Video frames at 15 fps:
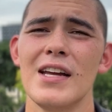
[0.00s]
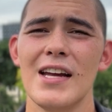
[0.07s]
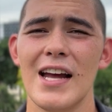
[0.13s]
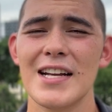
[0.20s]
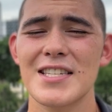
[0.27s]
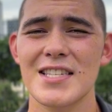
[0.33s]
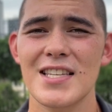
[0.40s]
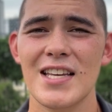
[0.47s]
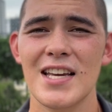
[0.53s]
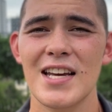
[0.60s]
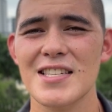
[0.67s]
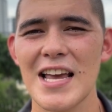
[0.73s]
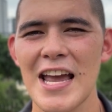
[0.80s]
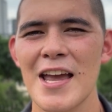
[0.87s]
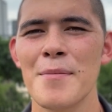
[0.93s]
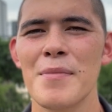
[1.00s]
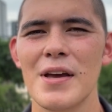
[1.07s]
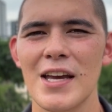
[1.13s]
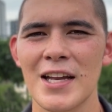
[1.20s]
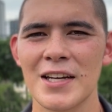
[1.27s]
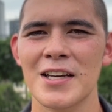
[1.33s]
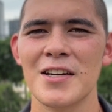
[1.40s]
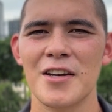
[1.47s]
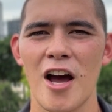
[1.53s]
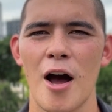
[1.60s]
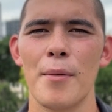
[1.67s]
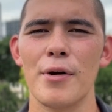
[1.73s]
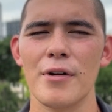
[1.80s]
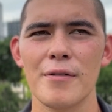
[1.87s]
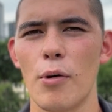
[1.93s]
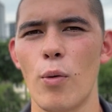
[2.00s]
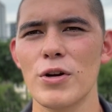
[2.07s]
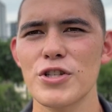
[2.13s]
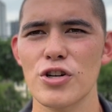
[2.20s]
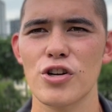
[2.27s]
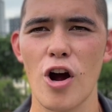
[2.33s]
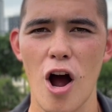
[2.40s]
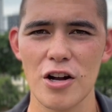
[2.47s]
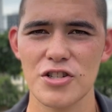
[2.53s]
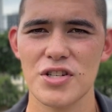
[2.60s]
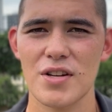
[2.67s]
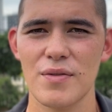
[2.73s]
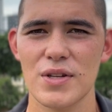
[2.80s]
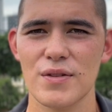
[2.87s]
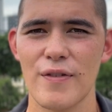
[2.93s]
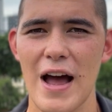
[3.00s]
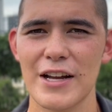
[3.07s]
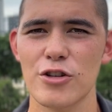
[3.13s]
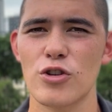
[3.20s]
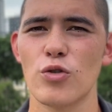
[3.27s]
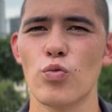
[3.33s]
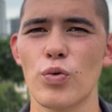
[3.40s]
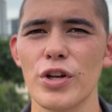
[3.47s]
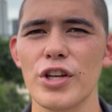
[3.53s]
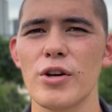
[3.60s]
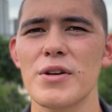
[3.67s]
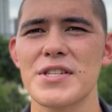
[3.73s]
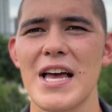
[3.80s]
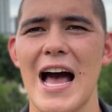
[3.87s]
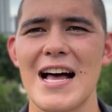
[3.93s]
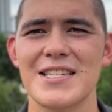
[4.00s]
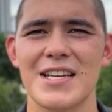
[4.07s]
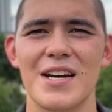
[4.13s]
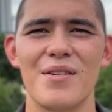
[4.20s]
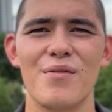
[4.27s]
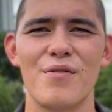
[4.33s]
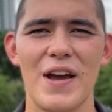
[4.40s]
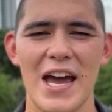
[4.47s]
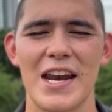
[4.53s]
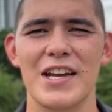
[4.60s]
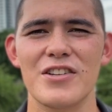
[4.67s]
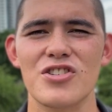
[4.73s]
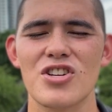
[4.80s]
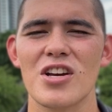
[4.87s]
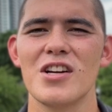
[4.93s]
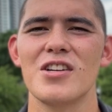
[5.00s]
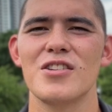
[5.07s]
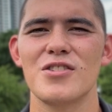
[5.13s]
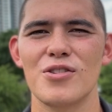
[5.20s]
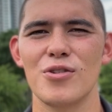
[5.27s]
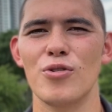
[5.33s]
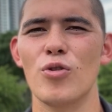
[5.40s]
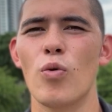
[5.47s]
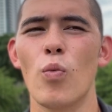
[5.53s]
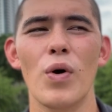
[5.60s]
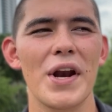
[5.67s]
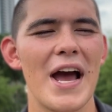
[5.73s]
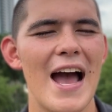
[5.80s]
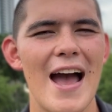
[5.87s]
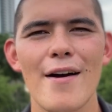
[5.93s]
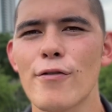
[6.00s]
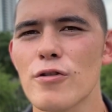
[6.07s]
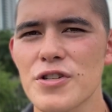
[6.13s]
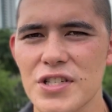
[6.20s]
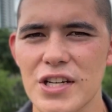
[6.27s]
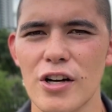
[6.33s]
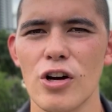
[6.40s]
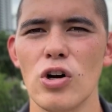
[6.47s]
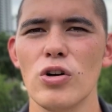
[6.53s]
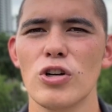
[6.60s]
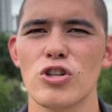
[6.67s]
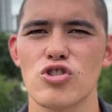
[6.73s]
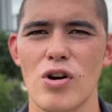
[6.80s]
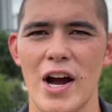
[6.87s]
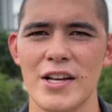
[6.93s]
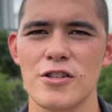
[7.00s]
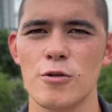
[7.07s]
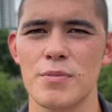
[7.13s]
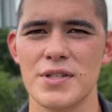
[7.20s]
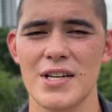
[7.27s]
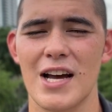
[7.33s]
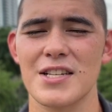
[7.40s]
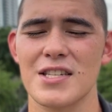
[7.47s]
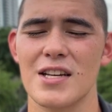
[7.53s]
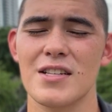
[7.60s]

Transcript: It's the same in Kendama. But once you're conscious of this fact, you can really use that as an advantage to whatever skill you're trying to possess.